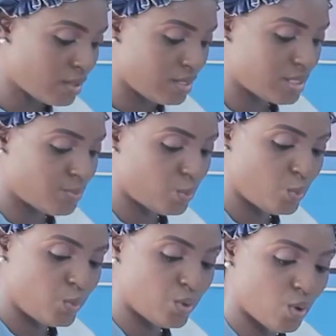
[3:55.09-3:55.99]

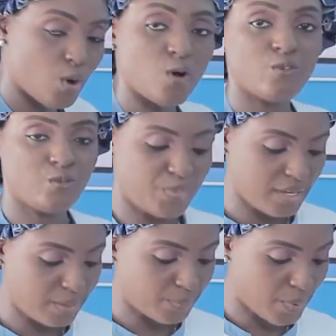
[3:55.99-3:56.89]
teaspoon of
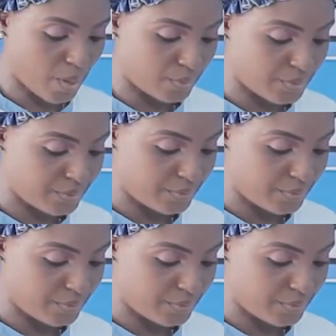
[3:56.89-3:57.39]
baking powder.